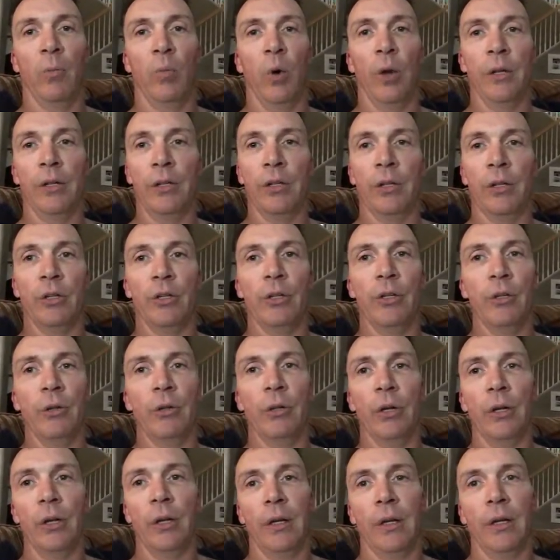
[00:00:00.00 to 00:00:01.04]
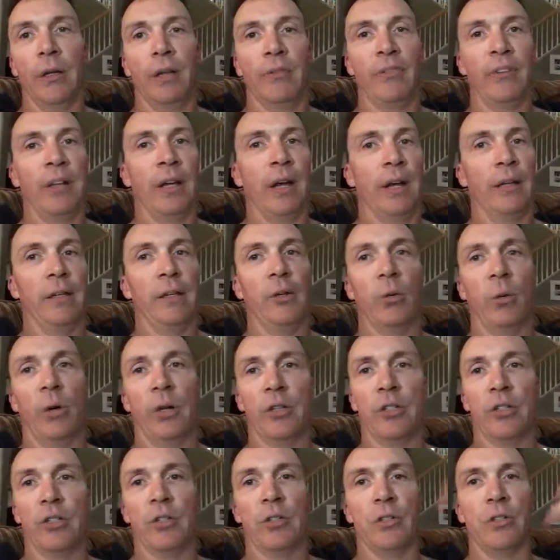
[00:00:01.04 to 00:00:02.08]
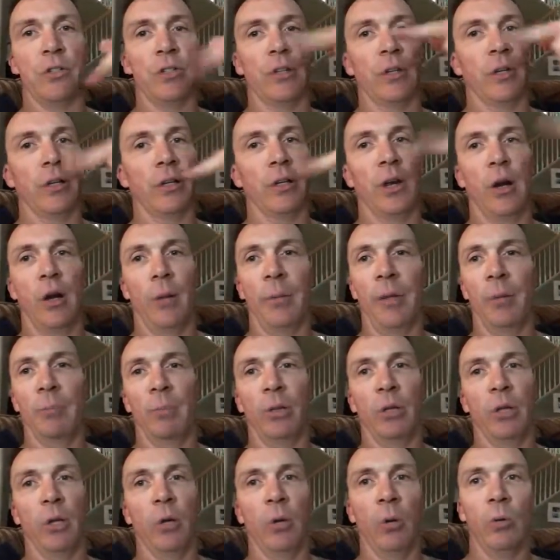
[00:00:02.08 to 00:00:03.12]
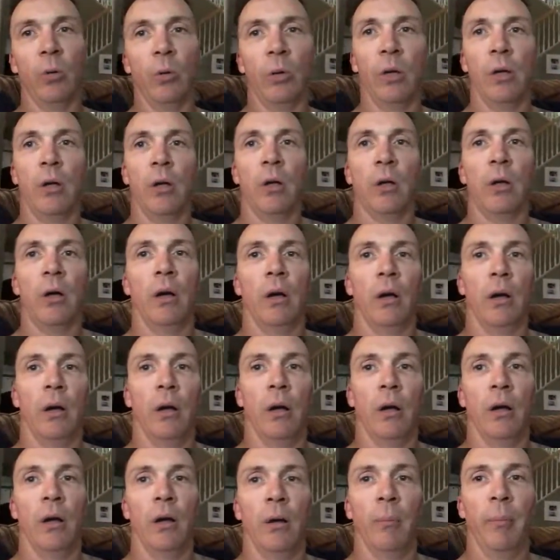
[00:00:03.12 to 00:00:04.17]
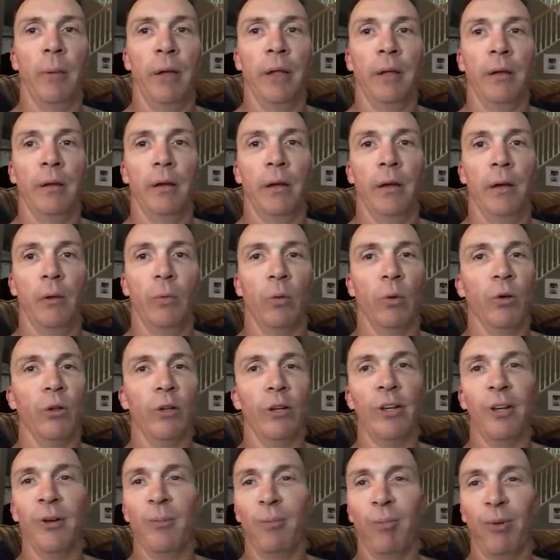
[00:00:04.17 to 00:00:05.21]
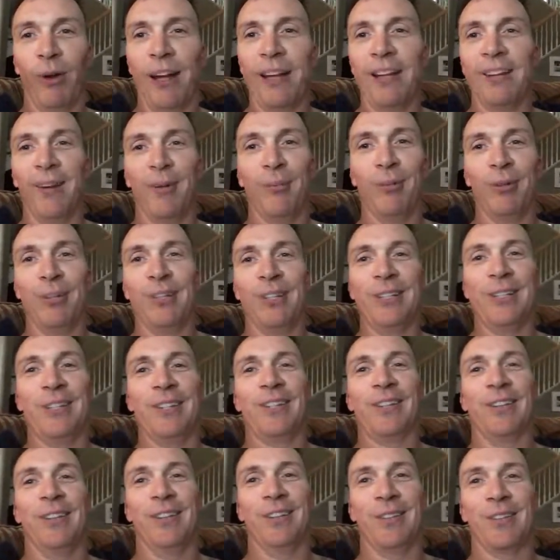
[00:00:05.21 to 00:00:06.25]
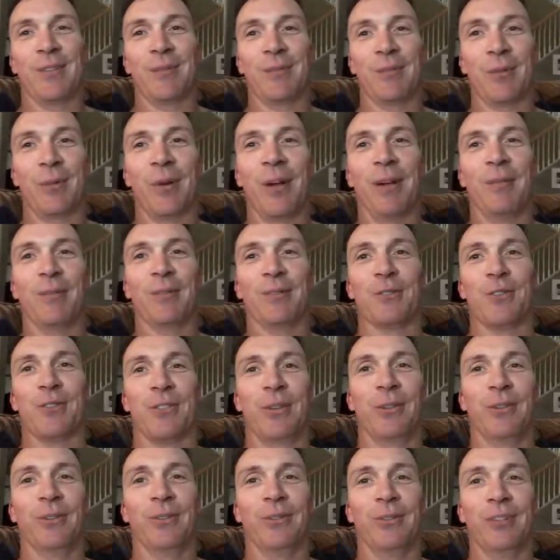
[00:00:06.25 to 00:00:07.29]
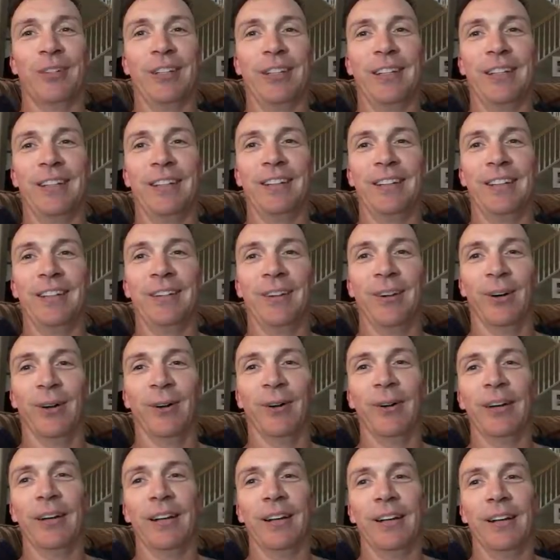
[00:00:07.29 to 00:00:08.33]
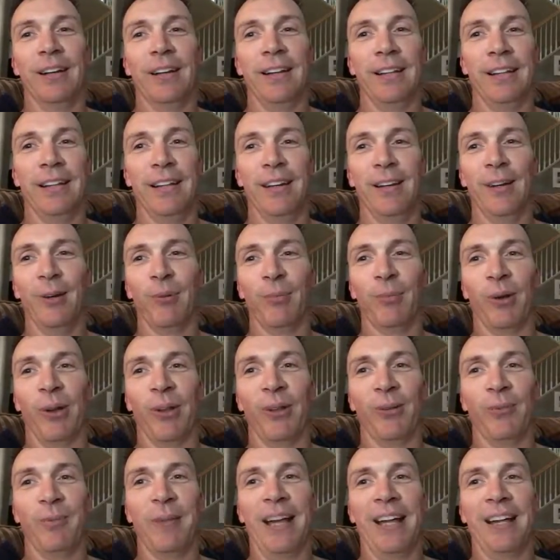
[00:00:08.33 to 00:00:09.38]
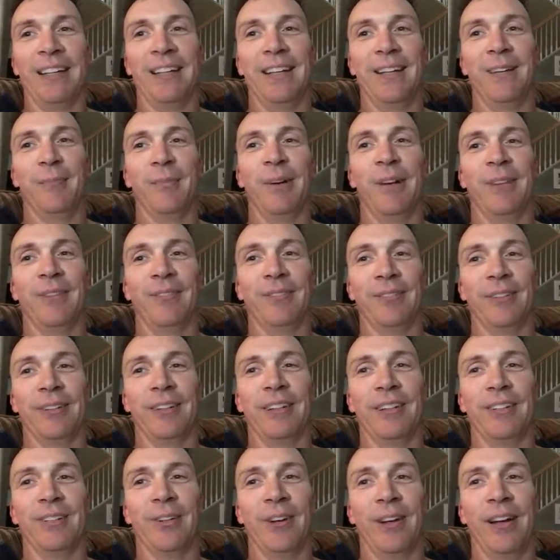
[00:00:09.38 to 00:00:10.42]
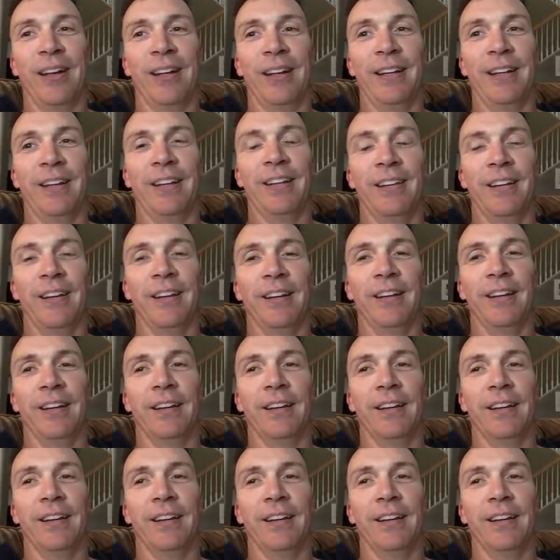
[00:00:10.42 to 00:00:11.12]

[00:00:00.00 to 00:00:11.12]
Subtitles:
what you can do. If you got any questions, comment below. And we're looking to break double digits on the subscribers, so get it, a brother, man. Get them on the freaking train, and